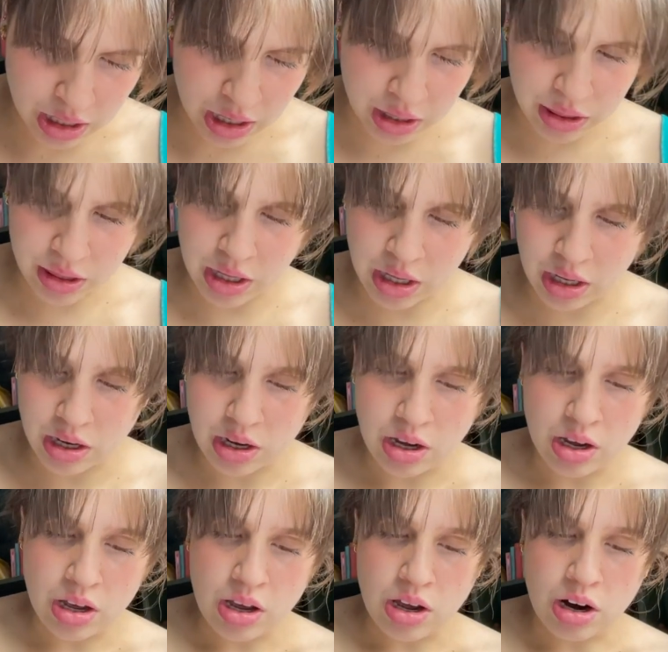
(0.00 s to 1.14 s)
I think,
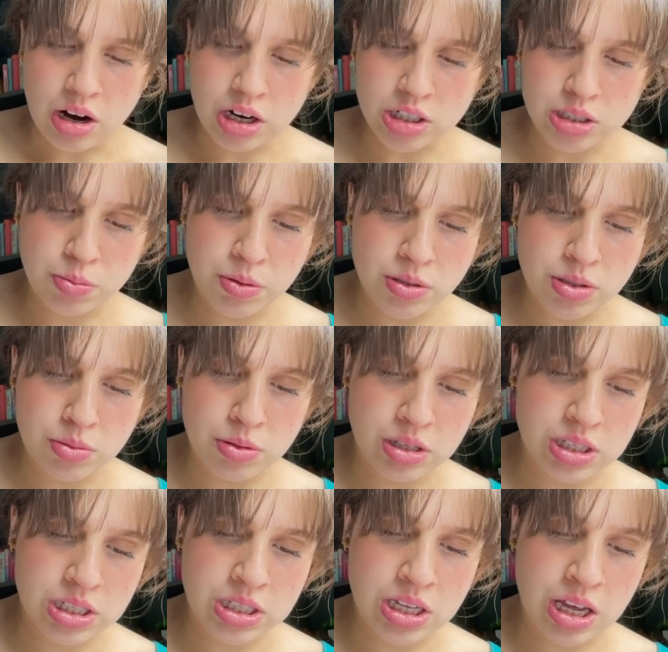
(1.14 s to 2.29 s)
are supposed to be the
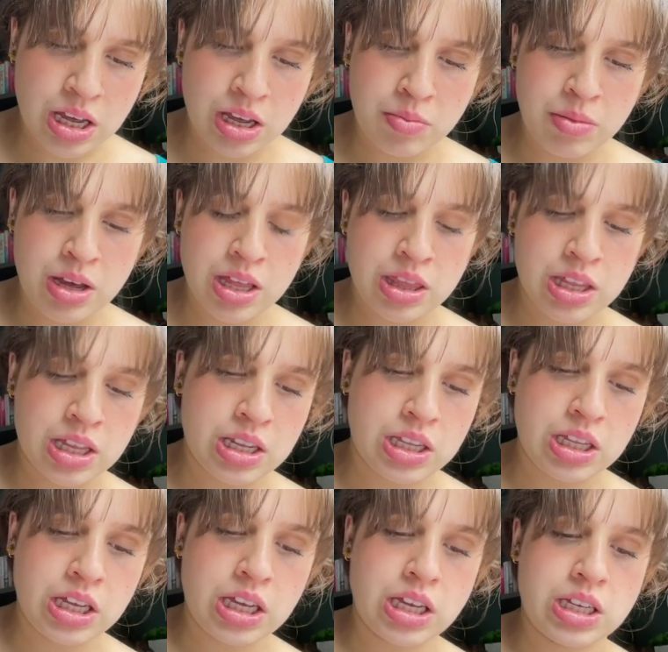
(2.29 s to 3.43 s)
same, and then
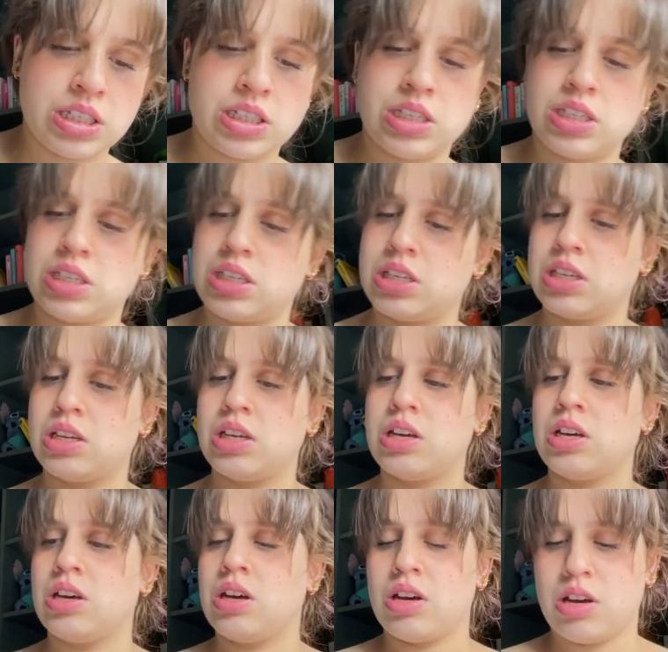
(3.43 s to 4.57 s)
these
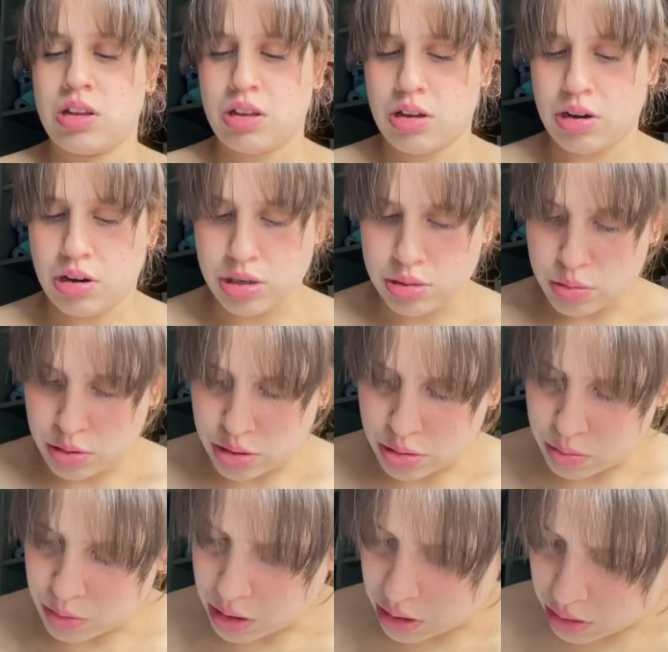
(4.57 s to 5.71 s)
are supposed to
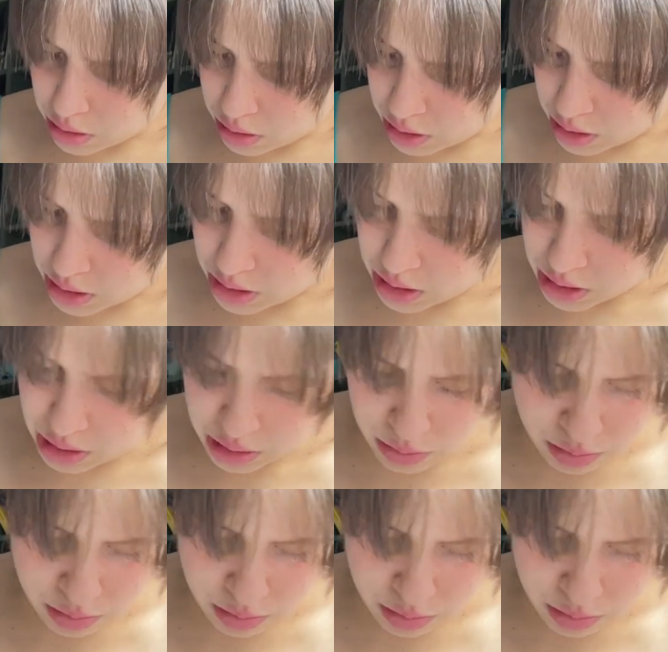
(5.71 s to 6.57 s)
be the same.